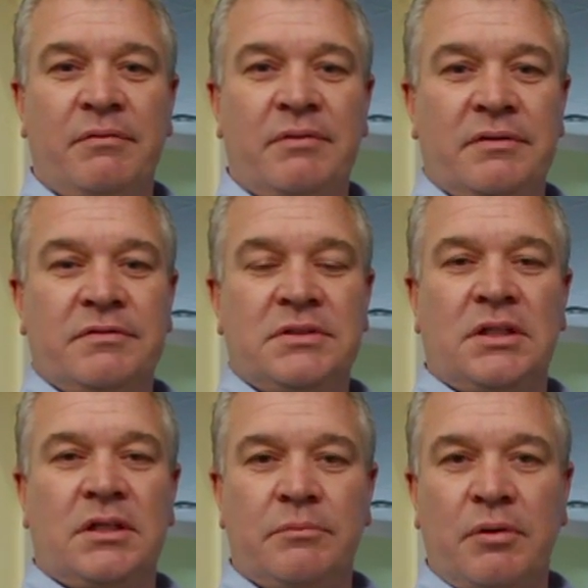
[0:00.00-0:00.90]
we have
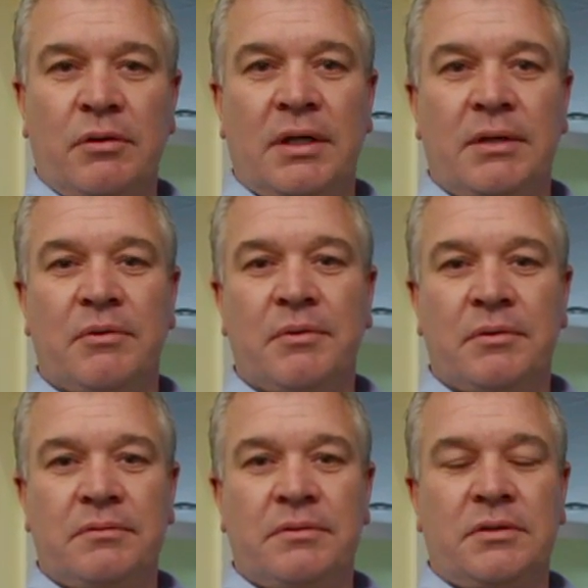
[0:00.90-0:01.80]
installed
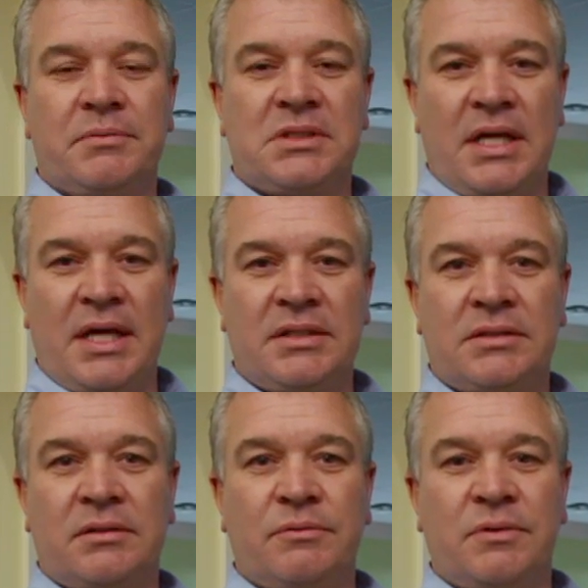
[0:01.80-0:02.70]
programmable thermostats
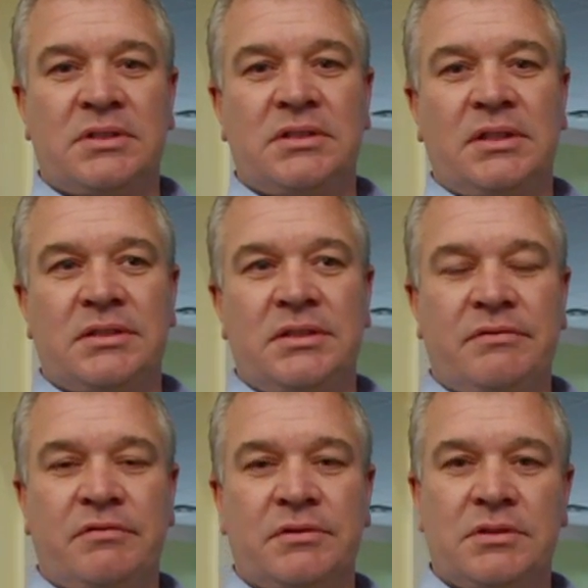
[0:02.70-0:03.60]
with six
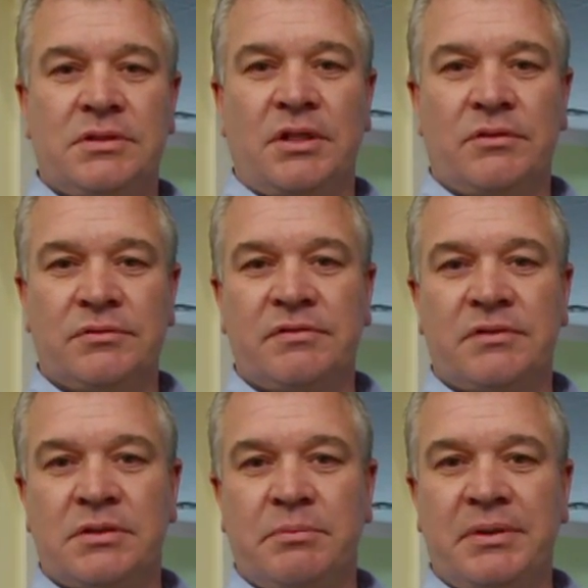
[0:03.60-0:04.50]
different zones for
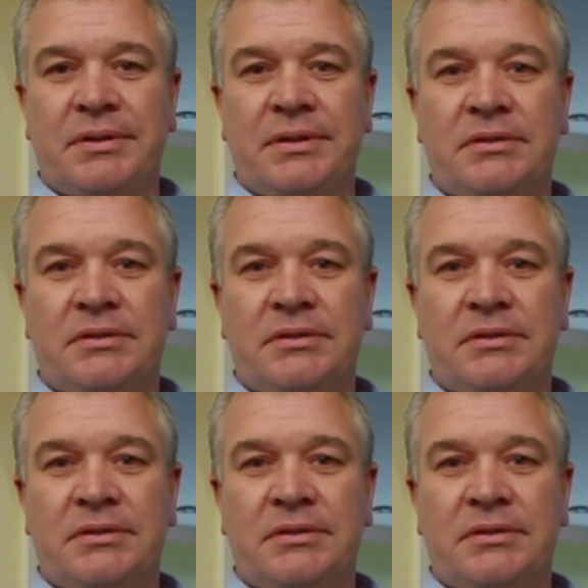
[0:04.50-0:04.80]
this building.